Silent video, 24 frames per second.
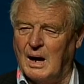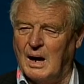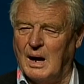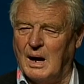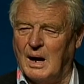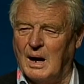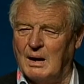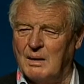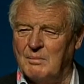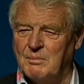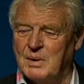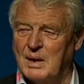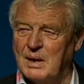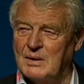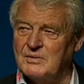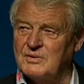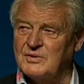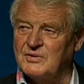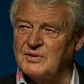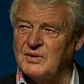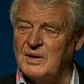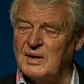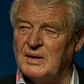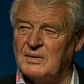I'm bound to
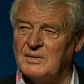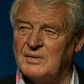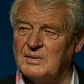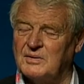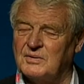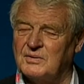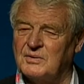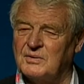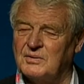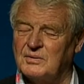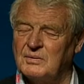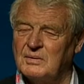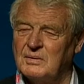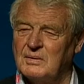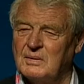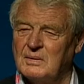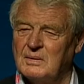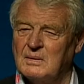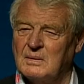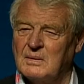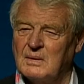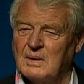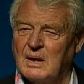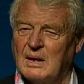say that
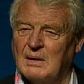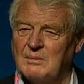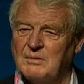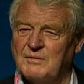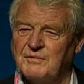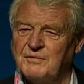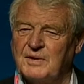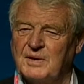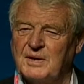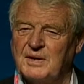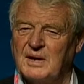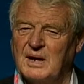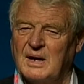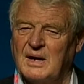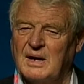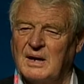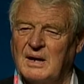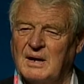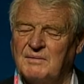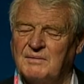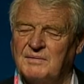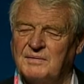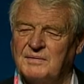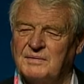I'm afraid I
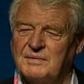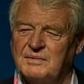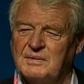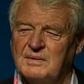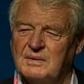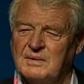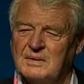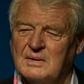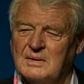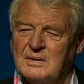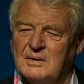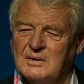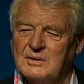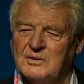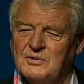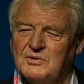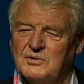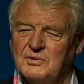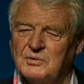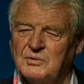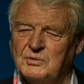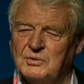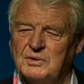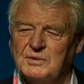have
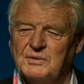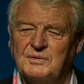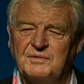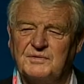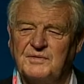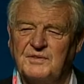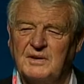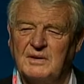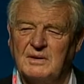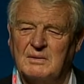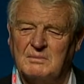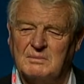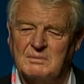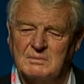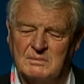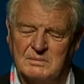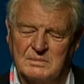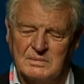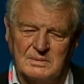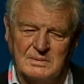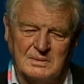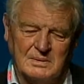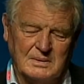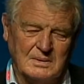to confirm
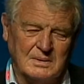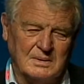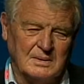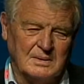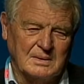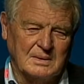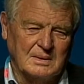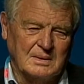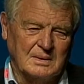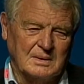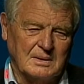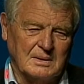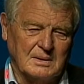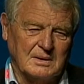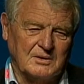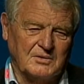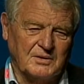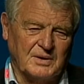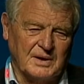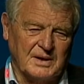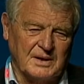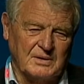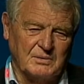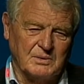
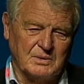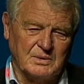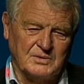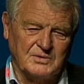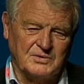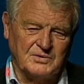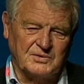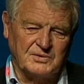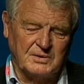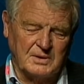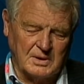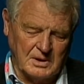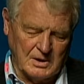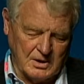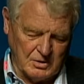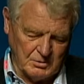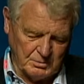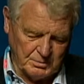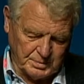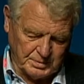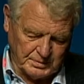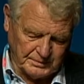Grigua's hope.